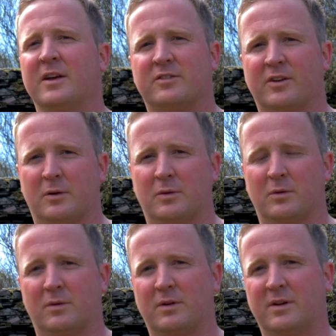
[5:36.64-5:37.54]

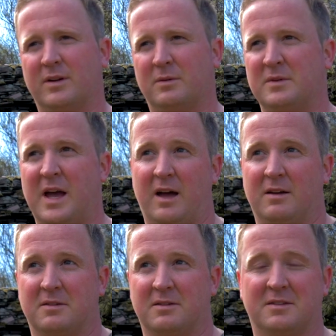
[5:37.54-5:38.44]
So yeah,
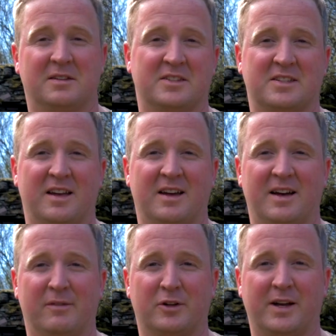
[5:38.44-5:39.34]
let's
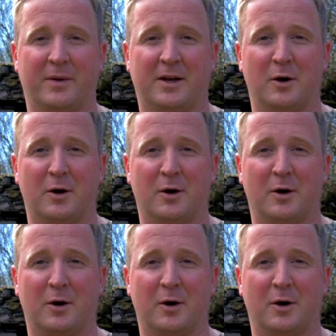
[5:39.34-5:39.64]
have a look how it